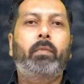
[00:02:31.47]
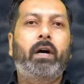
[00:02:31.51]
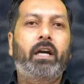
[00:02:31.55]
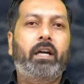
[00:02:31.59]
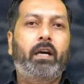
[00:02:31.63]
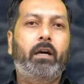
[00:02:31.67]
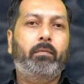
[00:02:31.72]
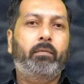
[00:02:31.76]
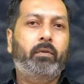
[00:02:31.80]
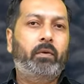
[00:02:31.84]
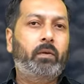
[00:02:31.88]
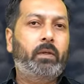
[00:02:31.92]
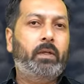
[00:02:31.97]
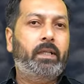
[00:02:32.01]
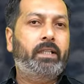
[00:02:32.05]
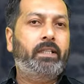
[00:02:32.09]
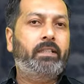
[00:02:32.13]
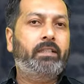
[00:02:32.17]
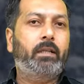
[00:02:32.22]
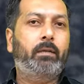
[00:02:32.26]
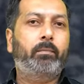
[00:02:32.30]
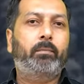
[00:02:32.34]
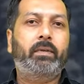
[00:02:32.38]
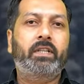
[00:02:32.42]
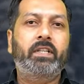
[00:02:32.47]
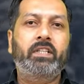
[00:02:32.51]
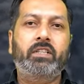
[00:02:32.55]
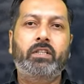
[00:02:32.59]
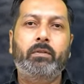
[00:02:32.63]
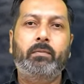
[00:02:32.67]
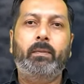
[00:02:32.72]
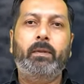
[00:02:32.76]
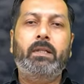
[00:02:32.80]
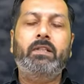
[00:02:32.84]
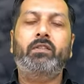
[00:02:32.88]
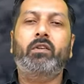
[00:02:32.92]
By upholding the
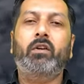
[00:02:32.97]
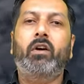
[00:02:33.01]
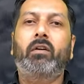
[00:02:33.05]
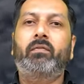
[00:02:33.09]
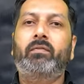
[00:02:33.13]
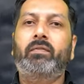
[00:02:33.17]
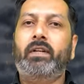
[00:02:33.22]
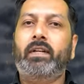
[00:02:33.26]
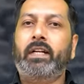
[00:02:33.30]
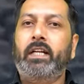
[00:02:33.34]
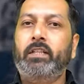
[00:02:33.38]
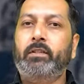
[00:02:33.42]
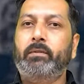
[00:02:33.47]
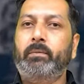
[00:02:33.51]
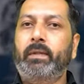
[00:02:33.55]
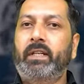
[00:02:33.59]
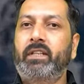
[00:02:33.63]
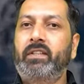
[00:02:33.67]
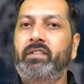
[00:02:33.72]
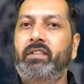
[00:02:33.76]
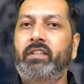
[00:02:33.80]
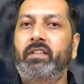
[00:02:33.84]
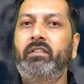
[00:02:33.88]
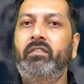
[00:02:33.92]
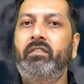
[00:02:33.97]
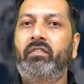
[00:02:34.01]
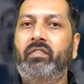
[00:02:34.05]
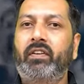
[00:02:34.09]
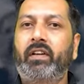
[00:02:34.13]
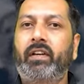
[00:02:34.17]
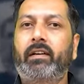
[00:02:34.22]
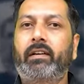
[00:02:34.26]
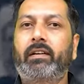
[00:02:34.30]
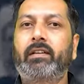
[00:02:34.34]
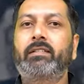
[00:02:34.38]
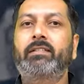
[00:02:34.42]
principles of transparency,
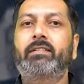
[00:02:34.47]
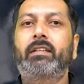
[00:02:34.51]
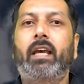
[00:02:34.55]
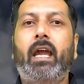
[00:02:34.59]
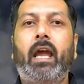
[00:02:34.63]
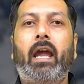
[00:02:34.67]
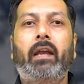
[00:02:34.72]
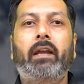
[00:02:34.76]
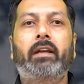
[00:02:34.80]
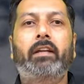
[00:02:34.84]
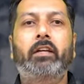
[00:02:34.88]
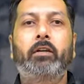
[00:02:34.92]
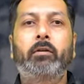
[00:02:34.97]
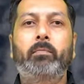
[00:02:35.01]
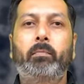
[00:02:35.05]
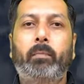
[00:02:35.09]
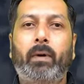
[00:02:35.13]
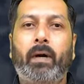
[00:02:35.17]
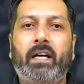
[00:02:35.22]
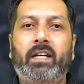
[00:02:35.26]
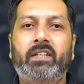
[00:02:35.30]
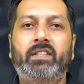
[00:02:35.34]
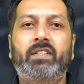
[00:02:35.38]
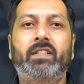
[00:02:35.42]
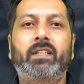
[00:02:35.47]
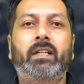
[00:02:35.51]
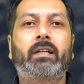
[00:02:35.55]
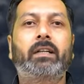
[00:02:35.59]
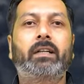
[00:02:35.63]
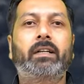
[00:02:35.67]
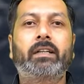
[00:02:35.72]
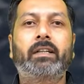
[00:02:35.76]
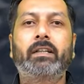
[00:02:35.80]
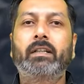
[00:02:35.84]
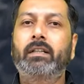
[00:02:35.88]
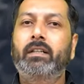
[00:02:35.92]
fairness and
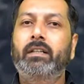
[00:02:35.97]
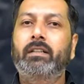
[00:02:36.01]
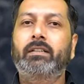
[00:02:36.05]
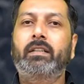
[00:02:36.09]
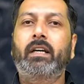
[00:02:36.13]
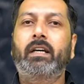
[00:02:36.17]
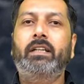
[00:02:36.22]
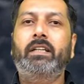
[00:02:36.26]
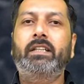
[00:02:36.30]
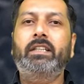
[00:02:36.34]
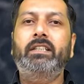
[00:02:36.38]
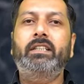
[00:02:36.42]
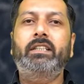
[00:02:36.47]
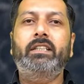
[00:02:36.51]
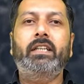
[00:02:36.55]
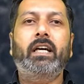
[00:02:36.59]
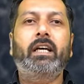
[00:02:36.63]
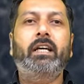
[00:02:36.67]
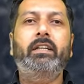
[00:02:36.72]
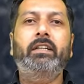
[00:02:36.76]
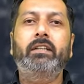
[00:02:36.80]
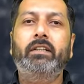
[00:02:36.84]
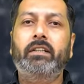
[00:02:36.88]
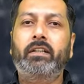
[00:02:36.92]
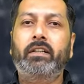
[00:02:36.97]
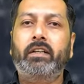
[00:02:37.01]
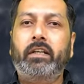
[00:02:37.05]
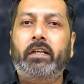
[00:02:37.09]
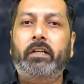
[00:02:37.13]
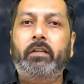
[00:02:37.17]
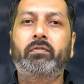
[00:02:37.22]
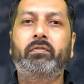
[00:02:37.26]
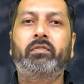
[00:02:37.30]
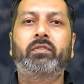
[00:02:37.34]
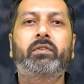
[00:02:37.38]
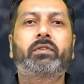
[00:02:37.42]
impartiality, the ECI
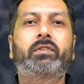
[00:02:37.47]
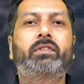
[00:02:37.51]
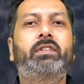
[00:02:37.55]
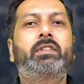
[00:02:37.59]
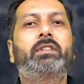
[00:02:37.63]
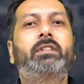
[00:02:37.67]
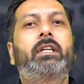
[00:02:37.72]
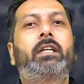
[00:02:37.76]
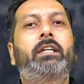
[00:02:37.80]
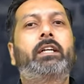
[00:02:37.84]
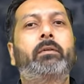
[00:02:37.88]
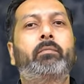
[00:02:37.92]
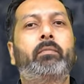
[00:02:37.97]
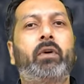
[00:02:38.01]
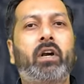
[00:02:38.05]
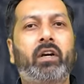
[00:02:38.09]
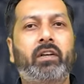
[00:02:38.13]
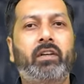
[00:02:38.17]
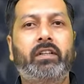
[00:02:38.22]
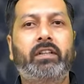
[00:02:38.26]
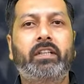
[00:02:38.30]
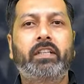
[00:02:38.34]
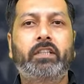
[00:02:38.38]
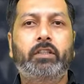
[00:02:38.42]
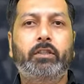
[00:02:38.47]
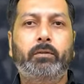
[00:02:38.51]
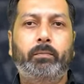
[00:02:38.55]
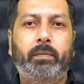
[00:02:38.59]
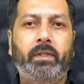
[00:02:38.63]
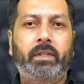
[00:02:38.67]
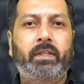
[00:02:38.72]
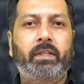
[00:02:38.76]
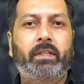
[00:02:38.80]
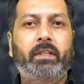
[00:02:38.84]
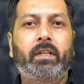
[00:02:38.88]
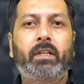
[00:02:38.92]
reinforces the democratic
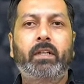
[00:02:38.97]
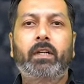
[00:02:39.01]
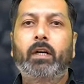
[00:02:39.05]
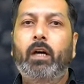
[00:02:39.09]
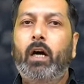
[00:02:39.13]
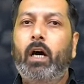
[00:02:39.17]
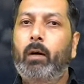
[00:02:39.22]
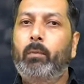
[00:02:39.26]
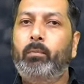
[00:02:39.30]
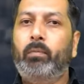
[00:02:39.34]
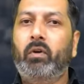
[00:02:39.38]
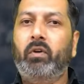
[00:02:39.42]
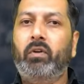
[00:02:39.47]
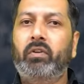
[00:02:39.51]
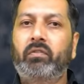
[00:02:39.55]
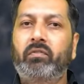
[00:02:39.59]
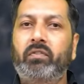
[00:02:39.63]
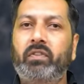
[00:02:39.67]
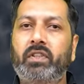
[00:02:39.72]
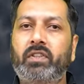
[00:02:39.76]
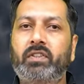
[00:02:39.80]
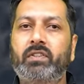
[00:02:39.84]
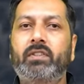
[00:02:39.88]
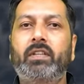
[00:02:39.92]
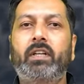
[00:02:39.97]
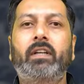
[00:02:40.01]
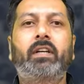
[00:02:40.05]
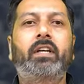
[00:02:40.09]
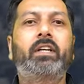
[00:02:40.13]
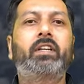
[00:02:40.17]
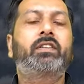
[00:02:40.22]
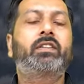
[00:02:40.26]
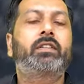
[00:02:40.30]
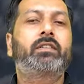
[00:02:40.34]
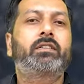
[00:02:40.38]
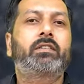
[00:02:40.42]
spirit upon which the
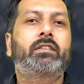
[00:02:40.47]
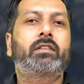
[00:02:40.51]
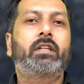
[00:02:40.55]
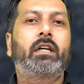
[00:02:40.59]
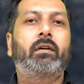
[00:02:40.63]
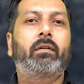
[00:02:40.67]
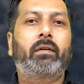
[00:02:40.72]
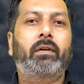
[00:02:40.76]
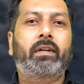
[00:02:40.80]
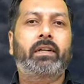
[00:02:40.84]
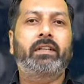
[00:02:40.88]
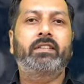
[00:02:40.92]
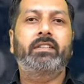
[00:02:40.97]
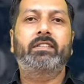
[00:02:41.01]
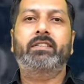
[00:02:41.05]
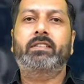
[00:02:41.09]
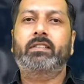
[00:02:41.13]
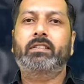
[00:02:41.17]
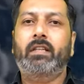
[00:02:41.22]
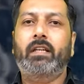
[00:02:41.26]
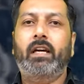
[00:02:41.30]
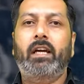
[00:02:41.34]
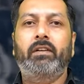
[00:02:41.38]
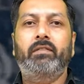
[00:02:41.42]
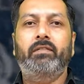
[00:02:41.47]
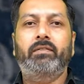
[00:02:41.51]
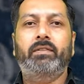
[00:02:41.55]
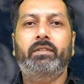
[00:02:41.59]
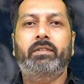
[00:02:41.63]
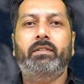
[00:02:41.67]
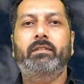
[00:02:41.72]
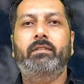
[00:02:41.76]
nation's governance thrives.